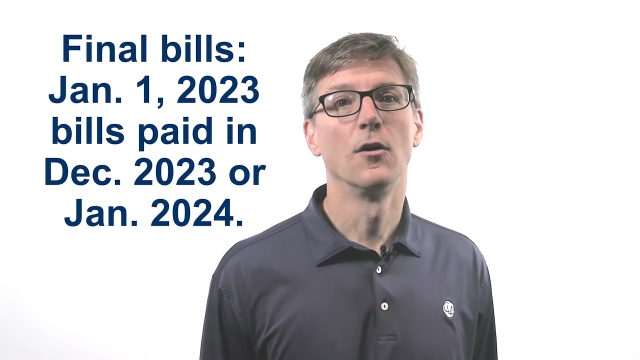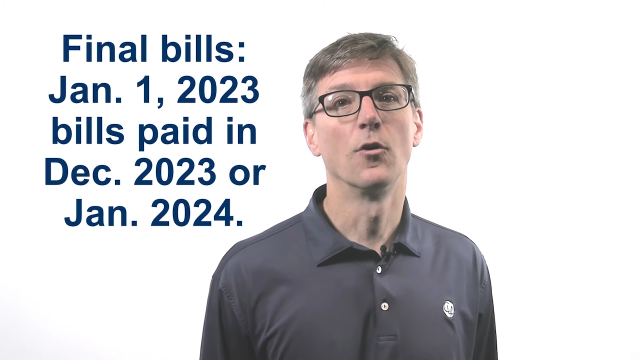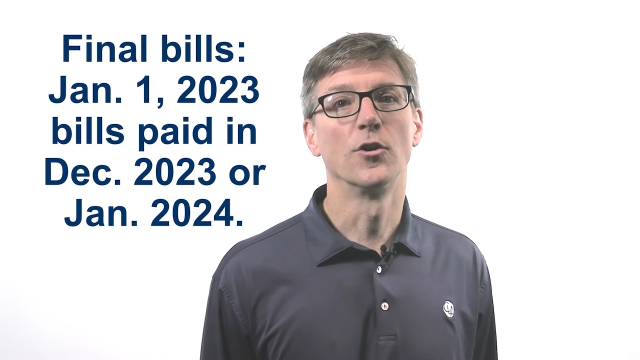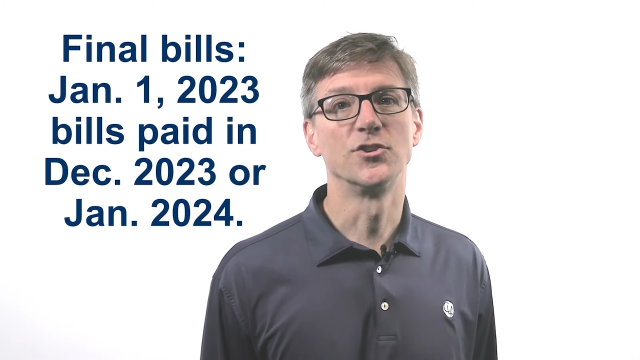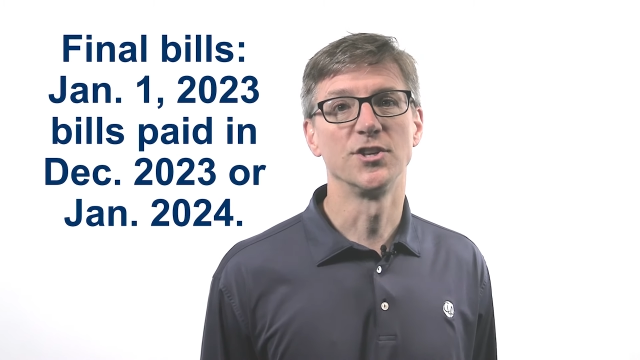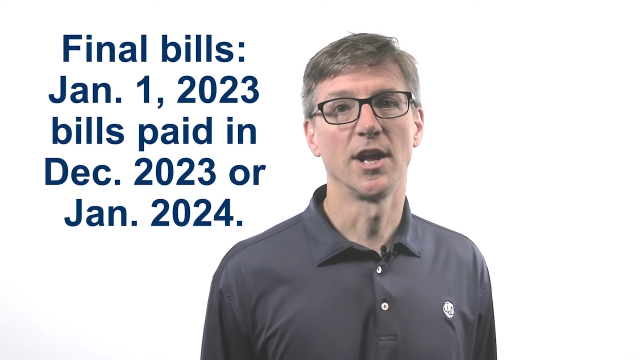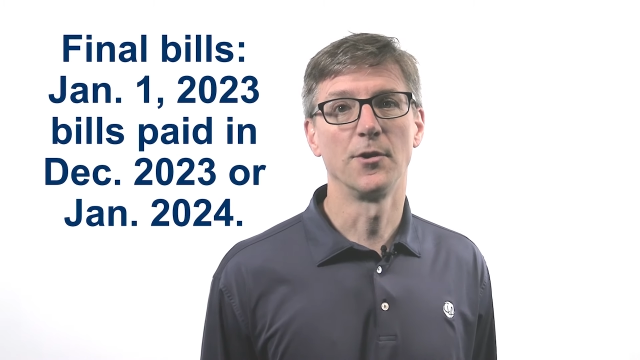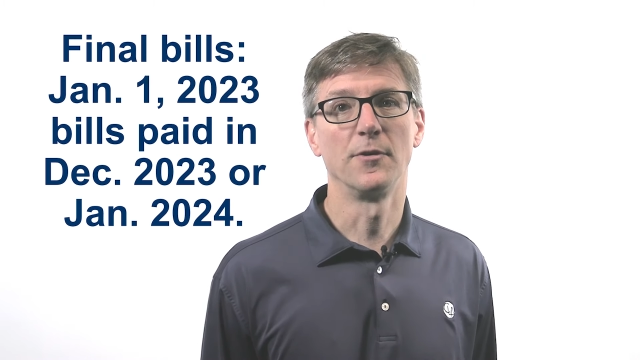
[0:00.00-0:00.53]

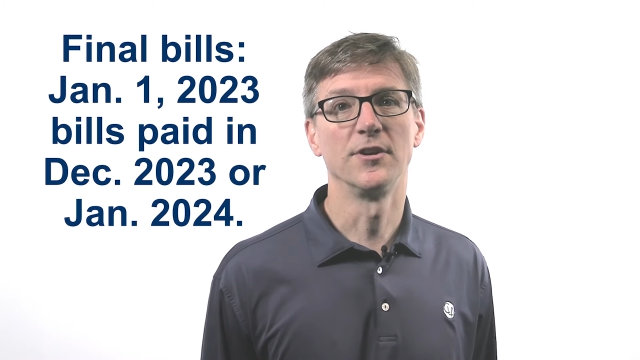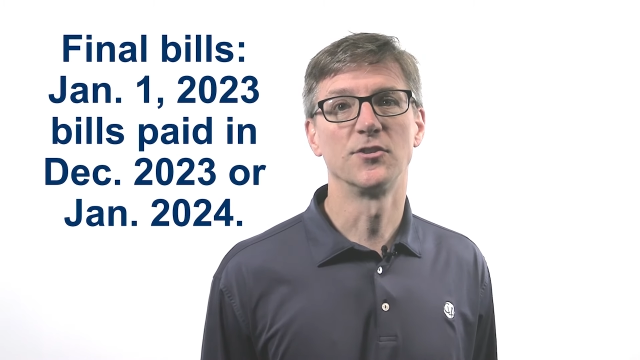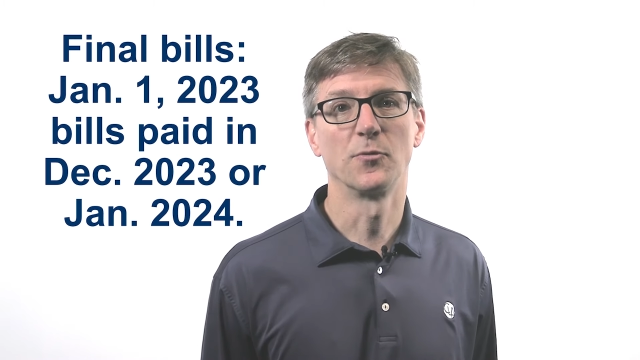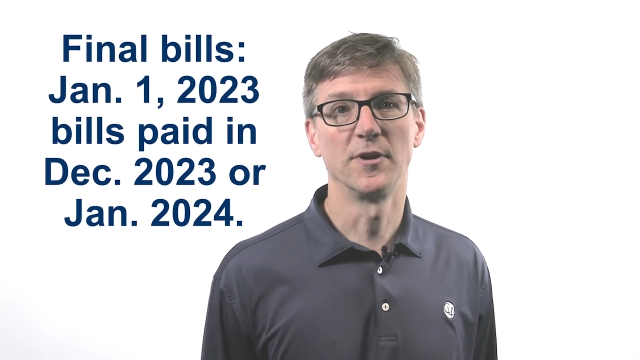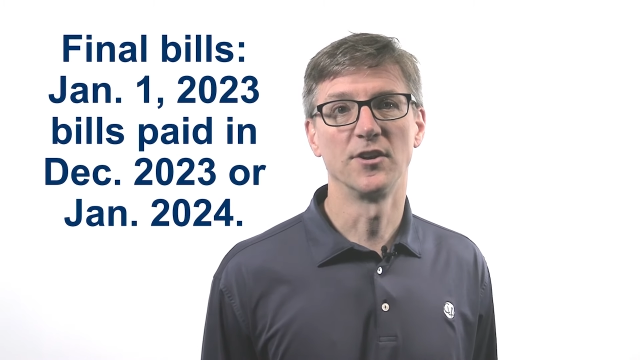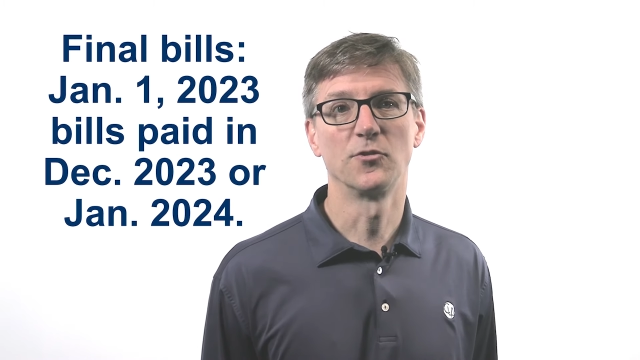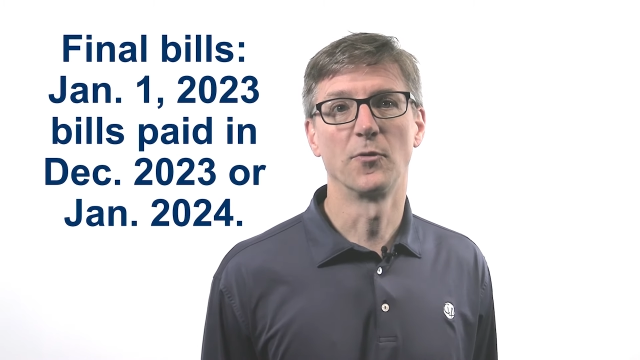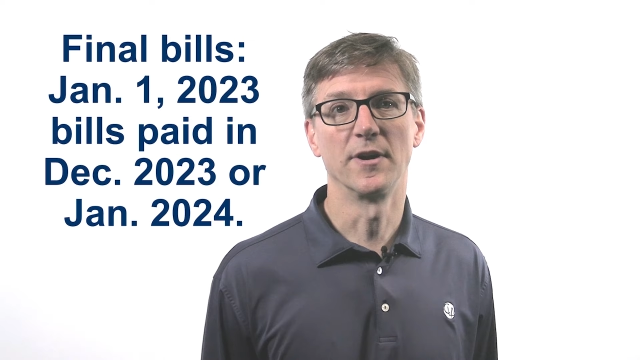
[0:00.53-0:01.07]
or January
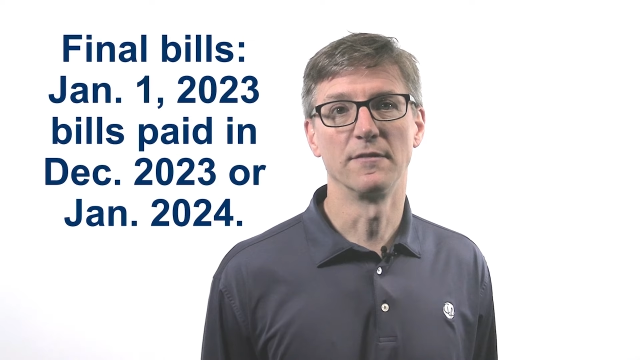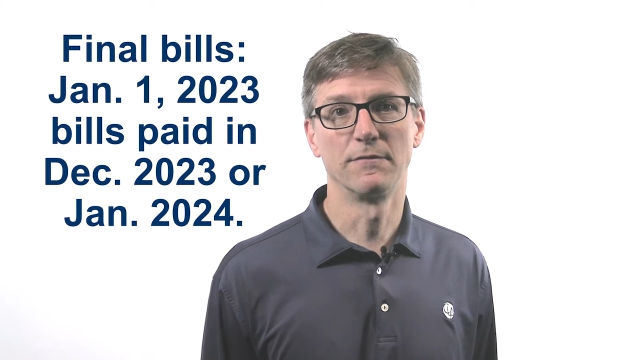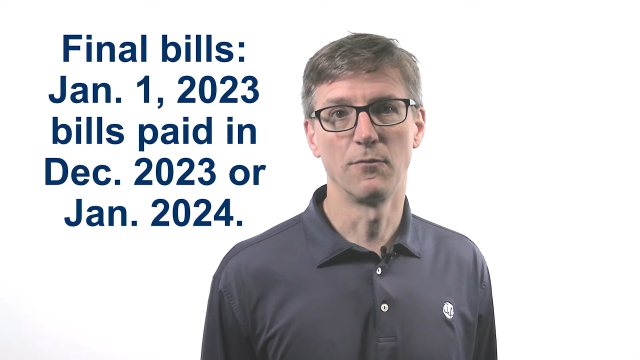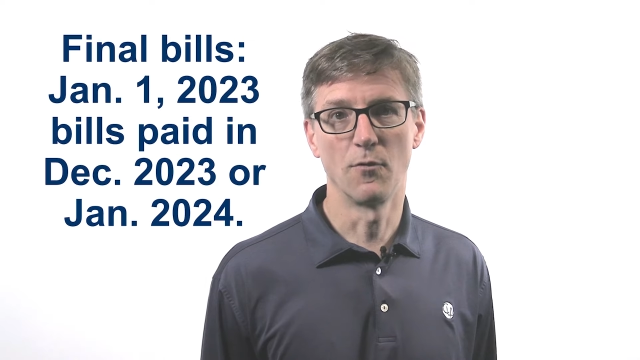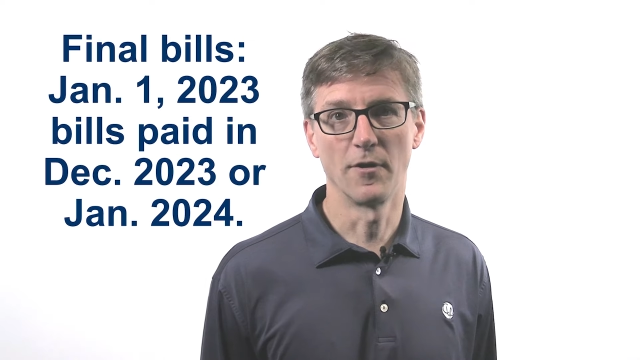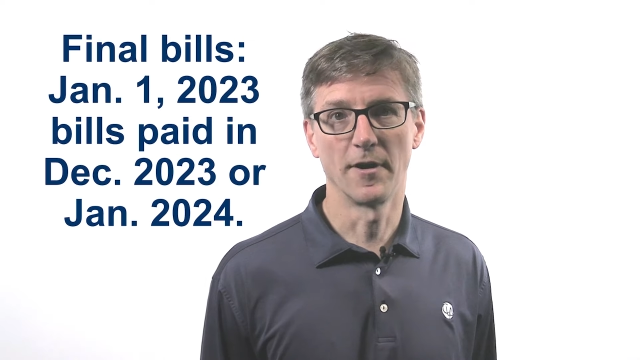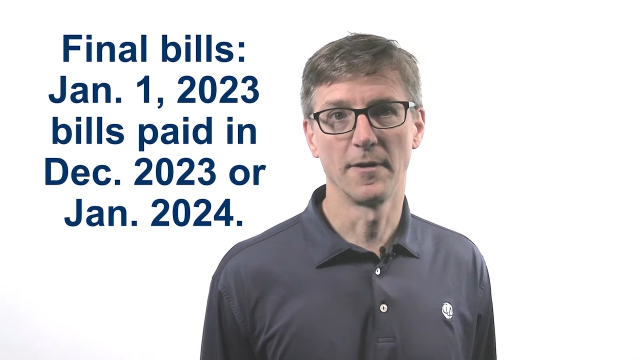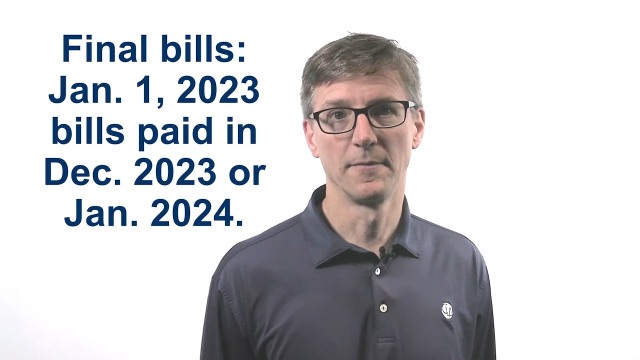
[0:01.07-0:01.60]

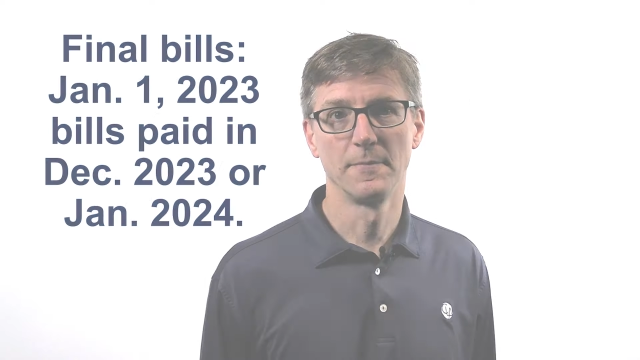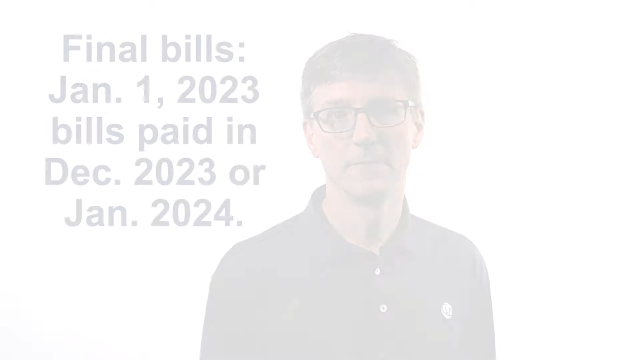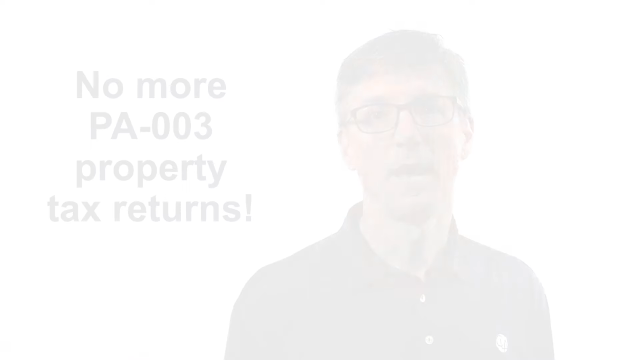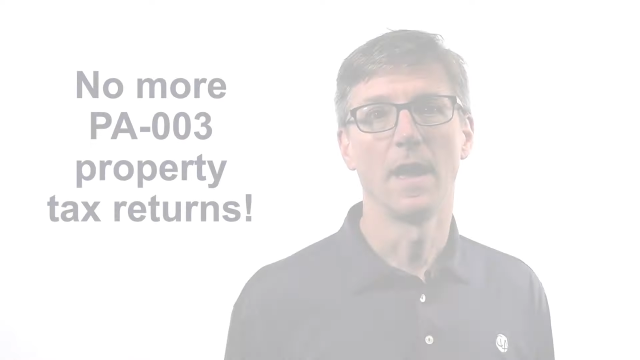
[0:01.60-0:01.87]
2024